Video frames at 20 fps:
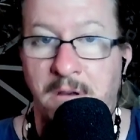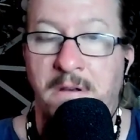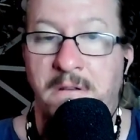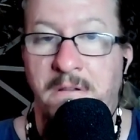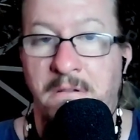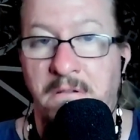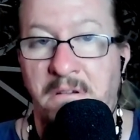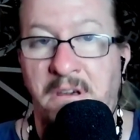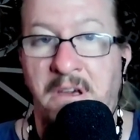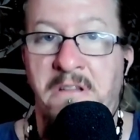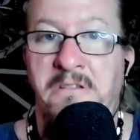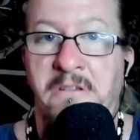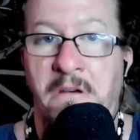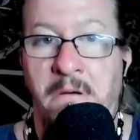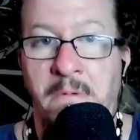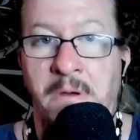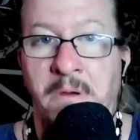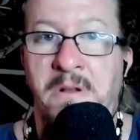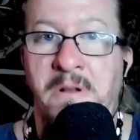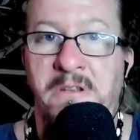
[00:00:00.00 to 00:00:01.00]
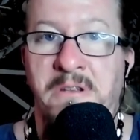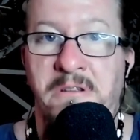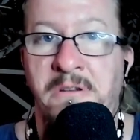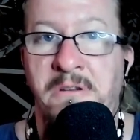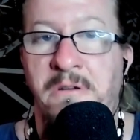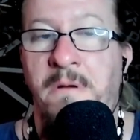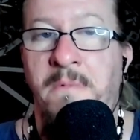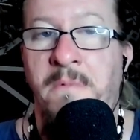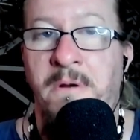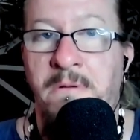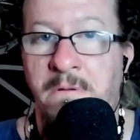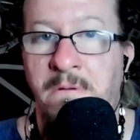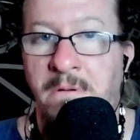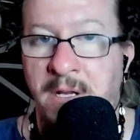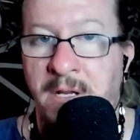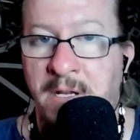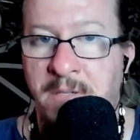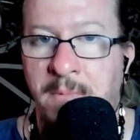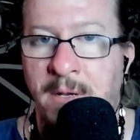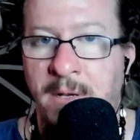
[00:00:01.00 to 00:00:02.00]
You can't tell me what to do. I'm a grown
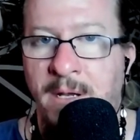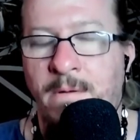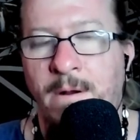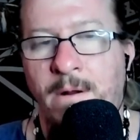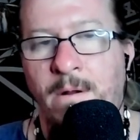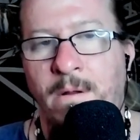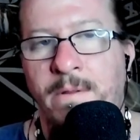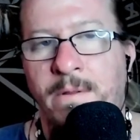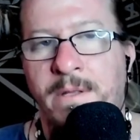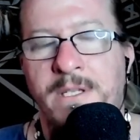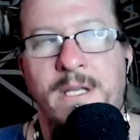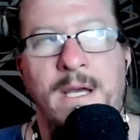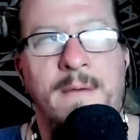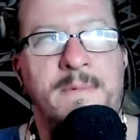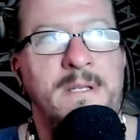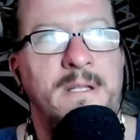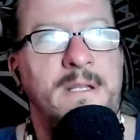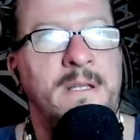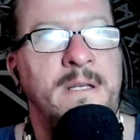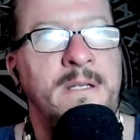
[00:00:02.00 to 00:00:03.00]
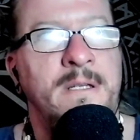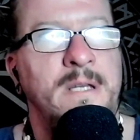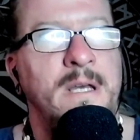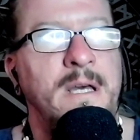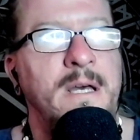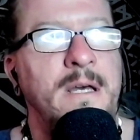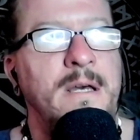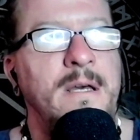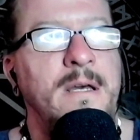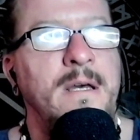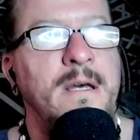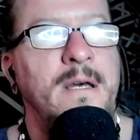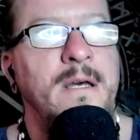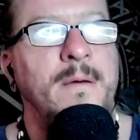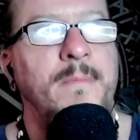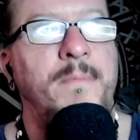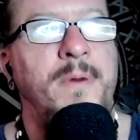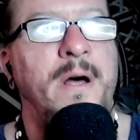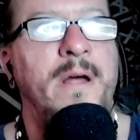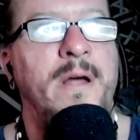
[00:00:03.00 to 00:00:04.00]
ass man, right? All these types of things.
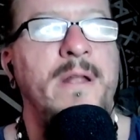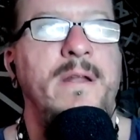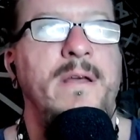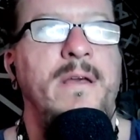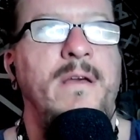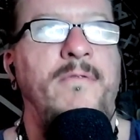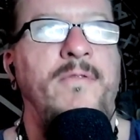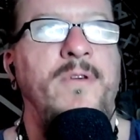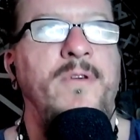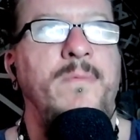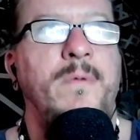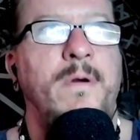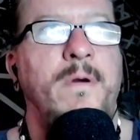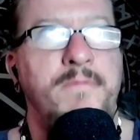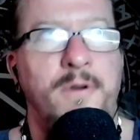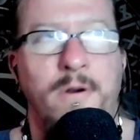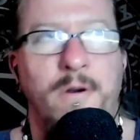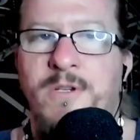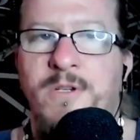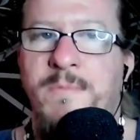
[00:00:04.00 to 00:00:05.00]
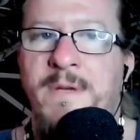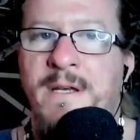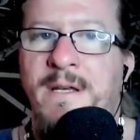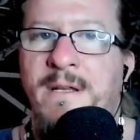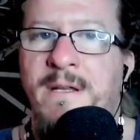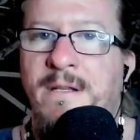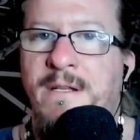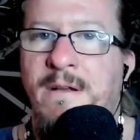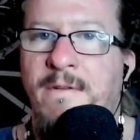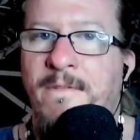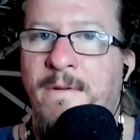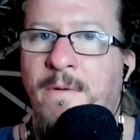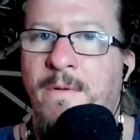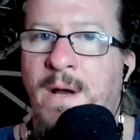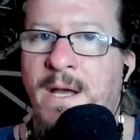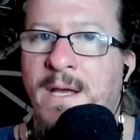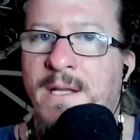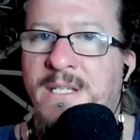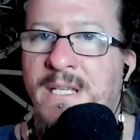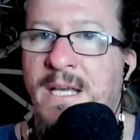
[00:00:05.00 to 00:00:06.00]
But if you approach me in a different
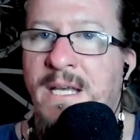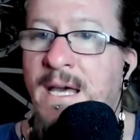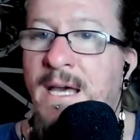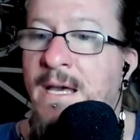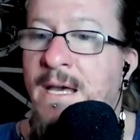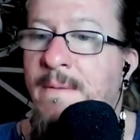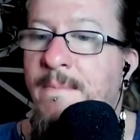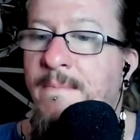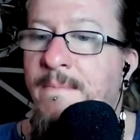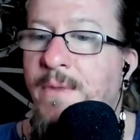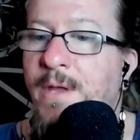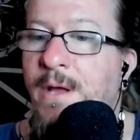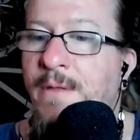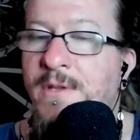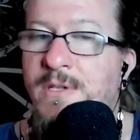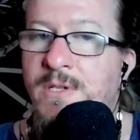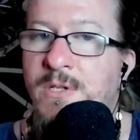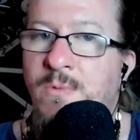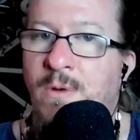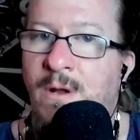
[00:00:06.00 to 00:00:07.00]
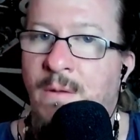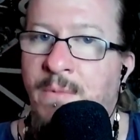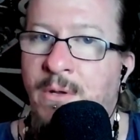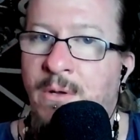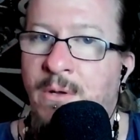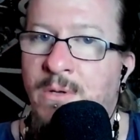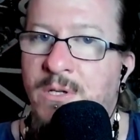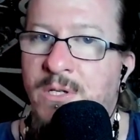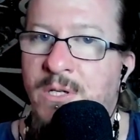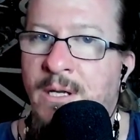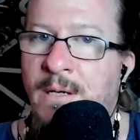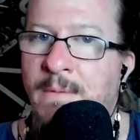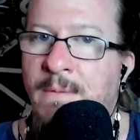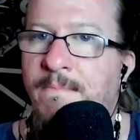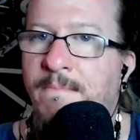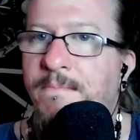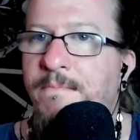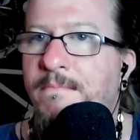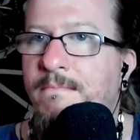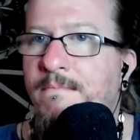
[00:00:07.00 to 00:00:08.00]
way and say, hey, this is what I'm noticing.
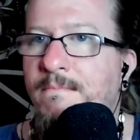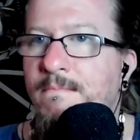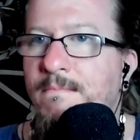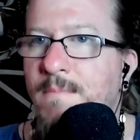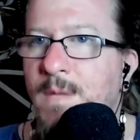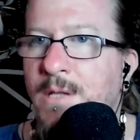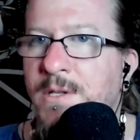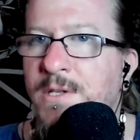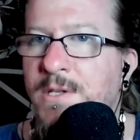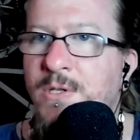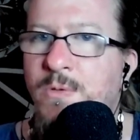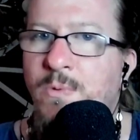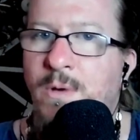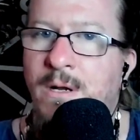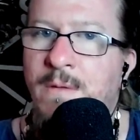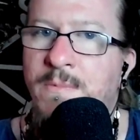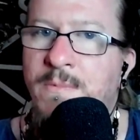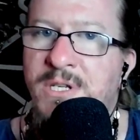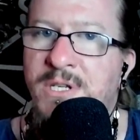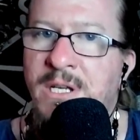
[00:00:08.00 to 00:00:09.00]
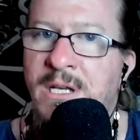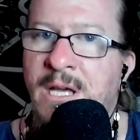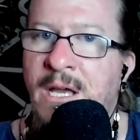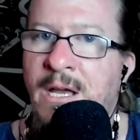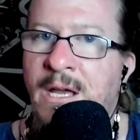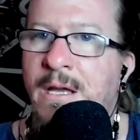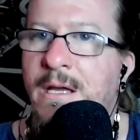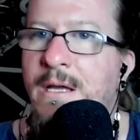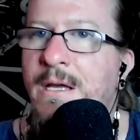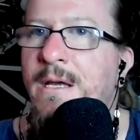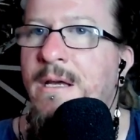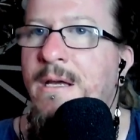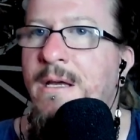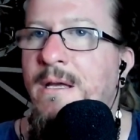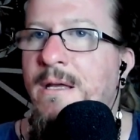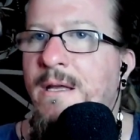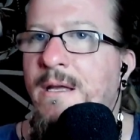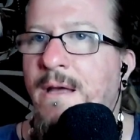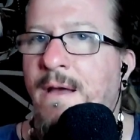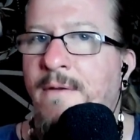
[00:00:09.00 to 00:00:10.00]
This is what I'm seeing.
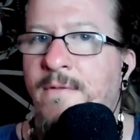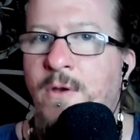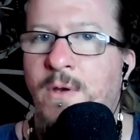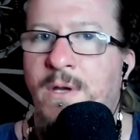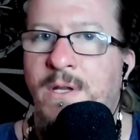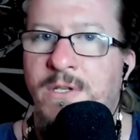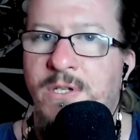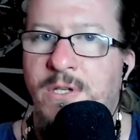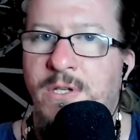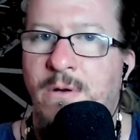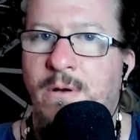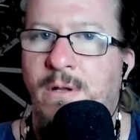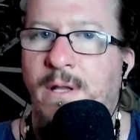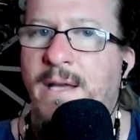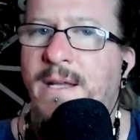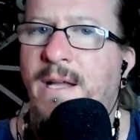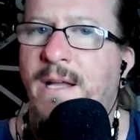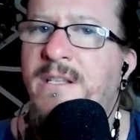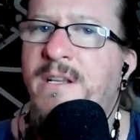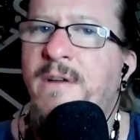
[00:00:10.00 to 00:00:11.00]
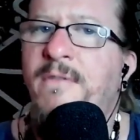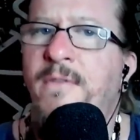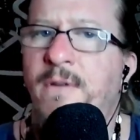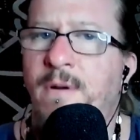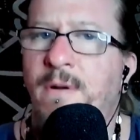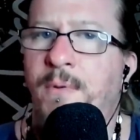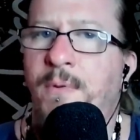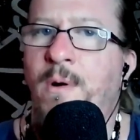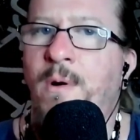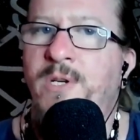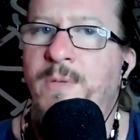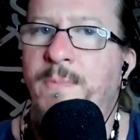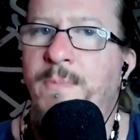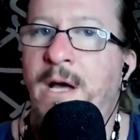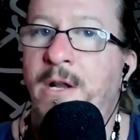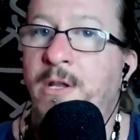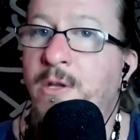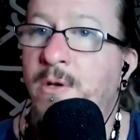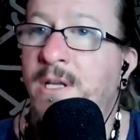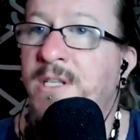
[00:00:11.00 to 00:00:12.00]
Have you considered like a different approach
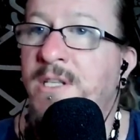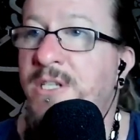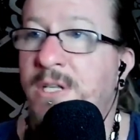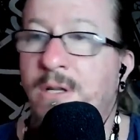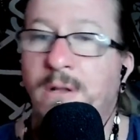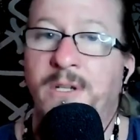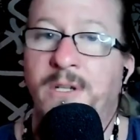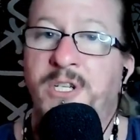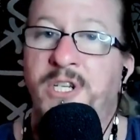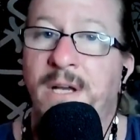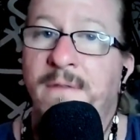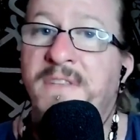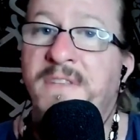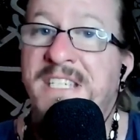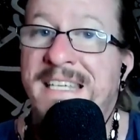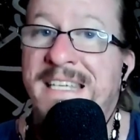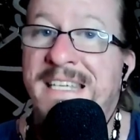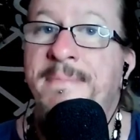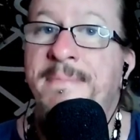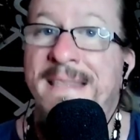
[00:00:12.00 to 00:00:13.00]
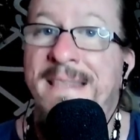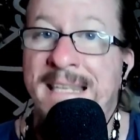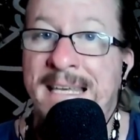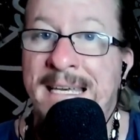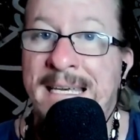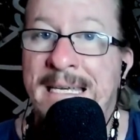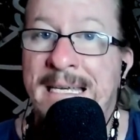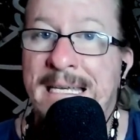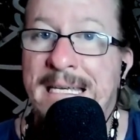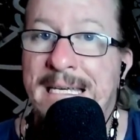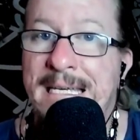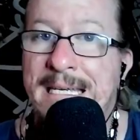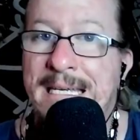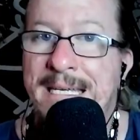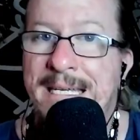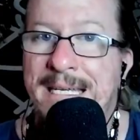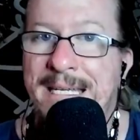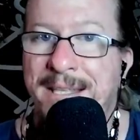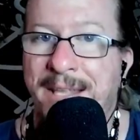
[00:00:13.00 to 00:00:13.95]
about it? You can each still person, achieve the same thing. Yeah.